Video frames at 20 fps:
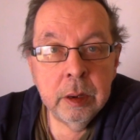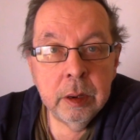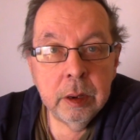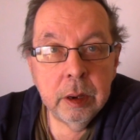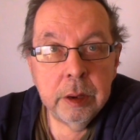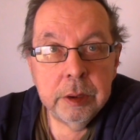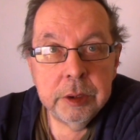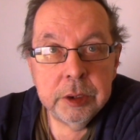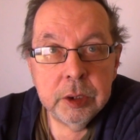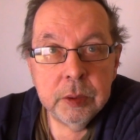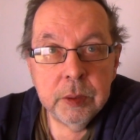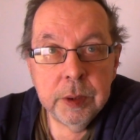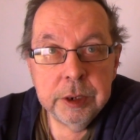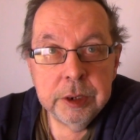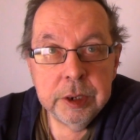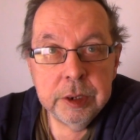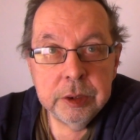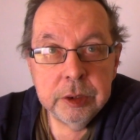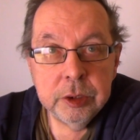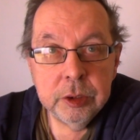On
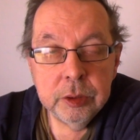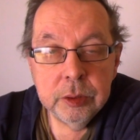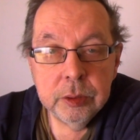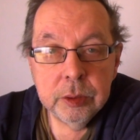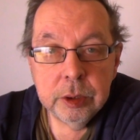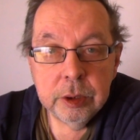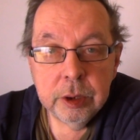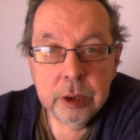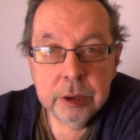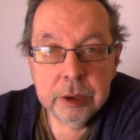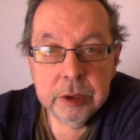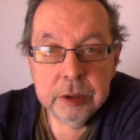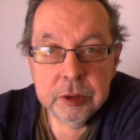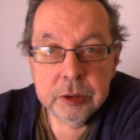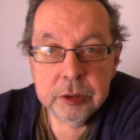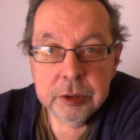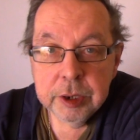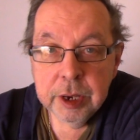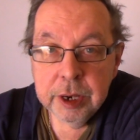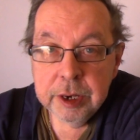22
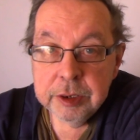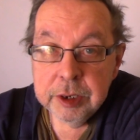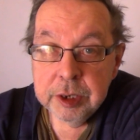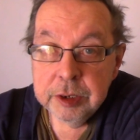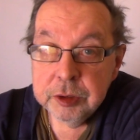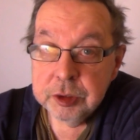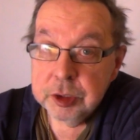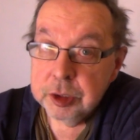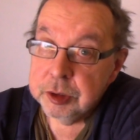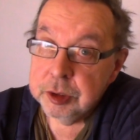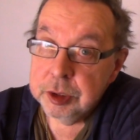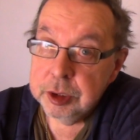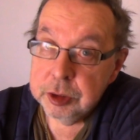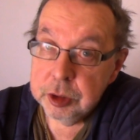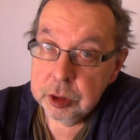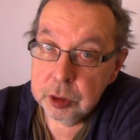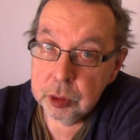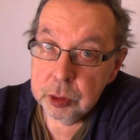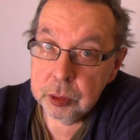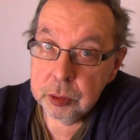August
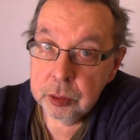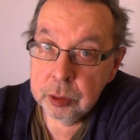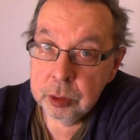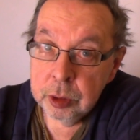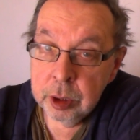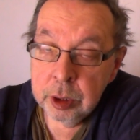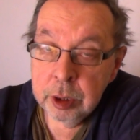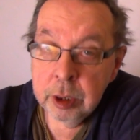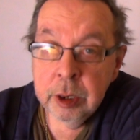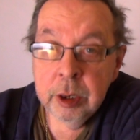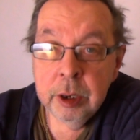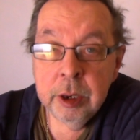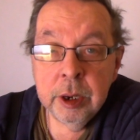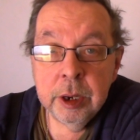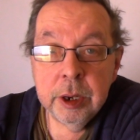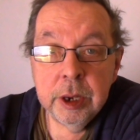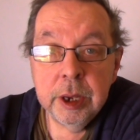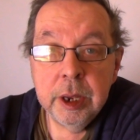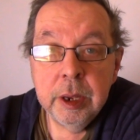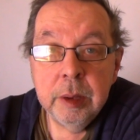1862,
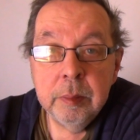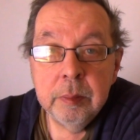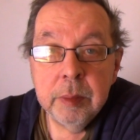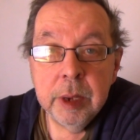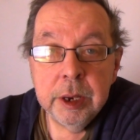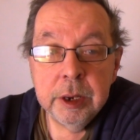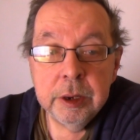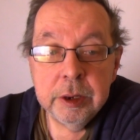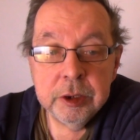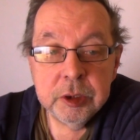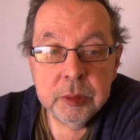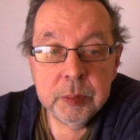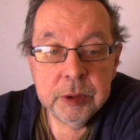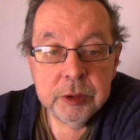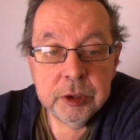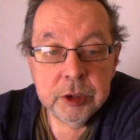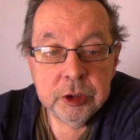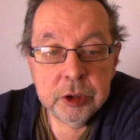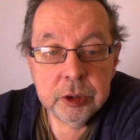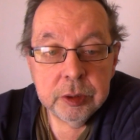he made his
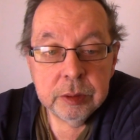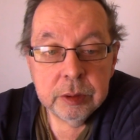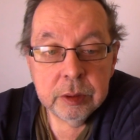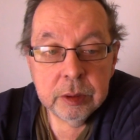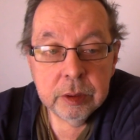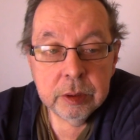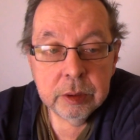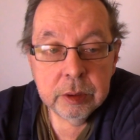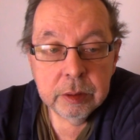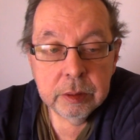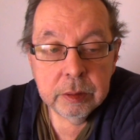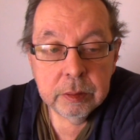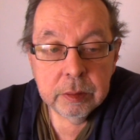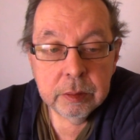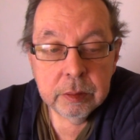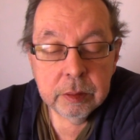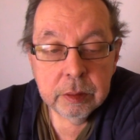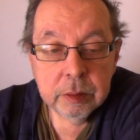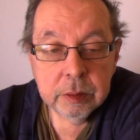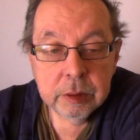position,
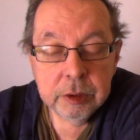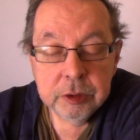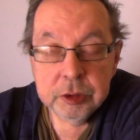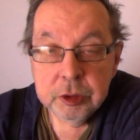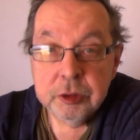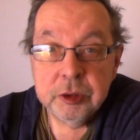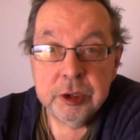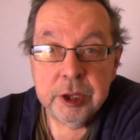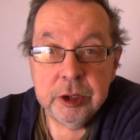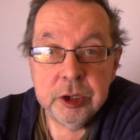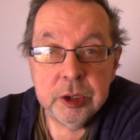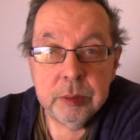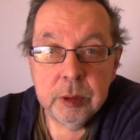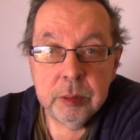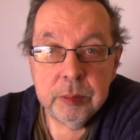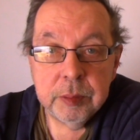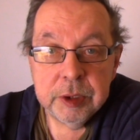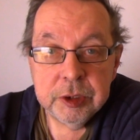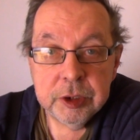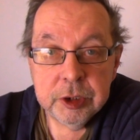his
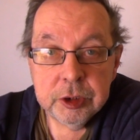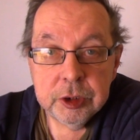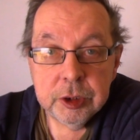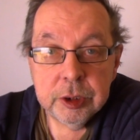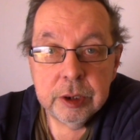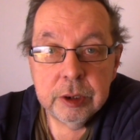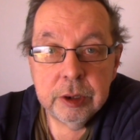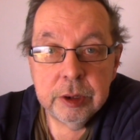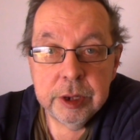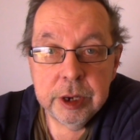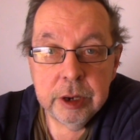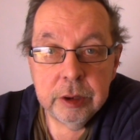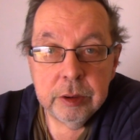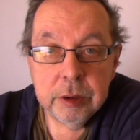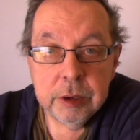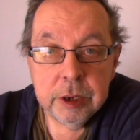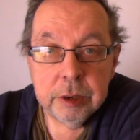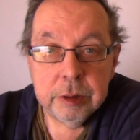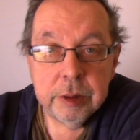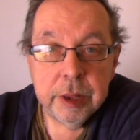ostensible position,
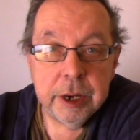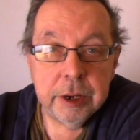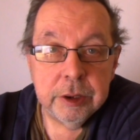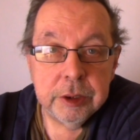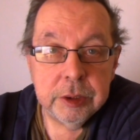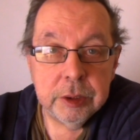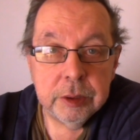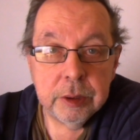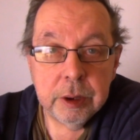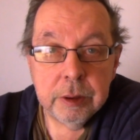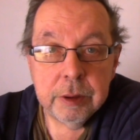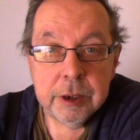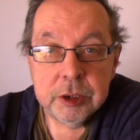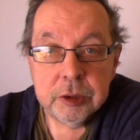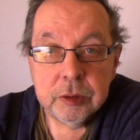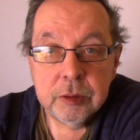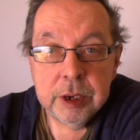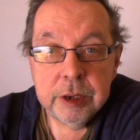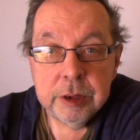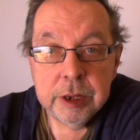clear in a letter to Horace
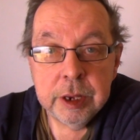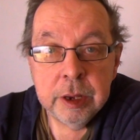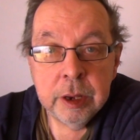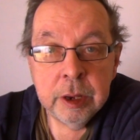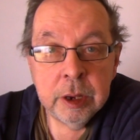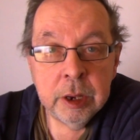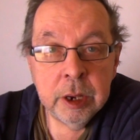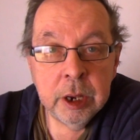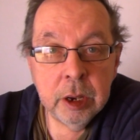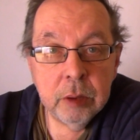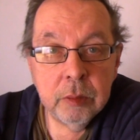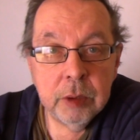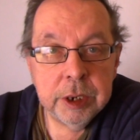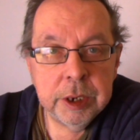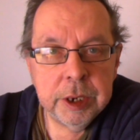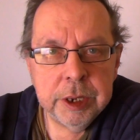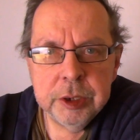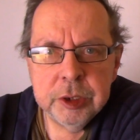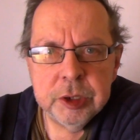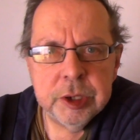Greeley when
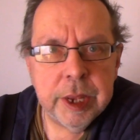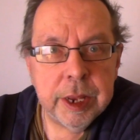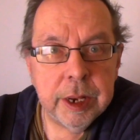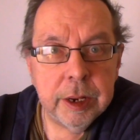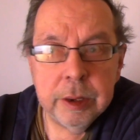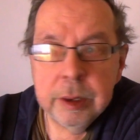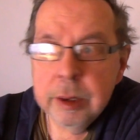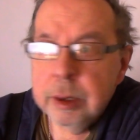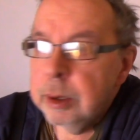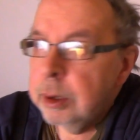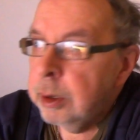he said,